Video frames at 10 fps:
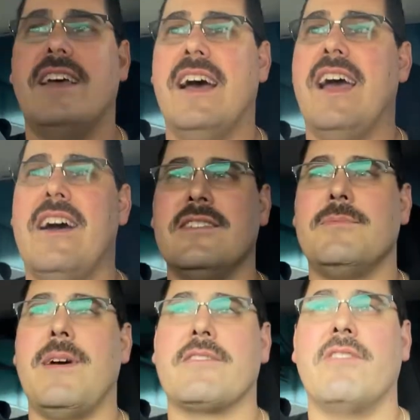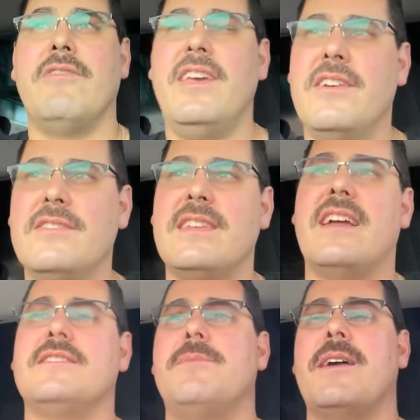Out of Spec Reviews,
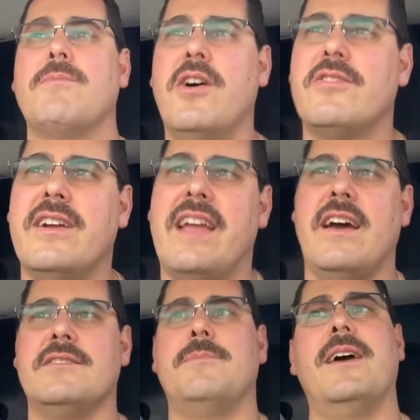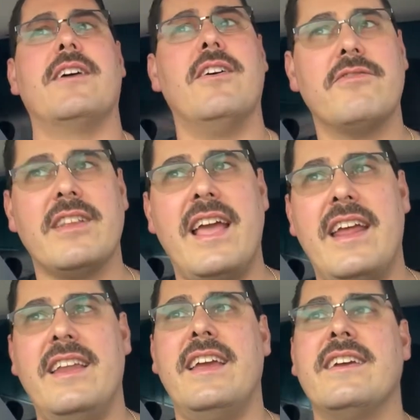Out of Spec Motoring, Out of Spec
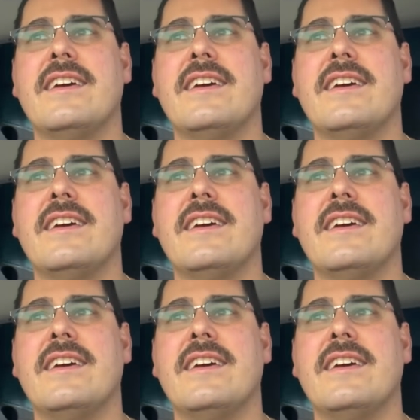Overlanding.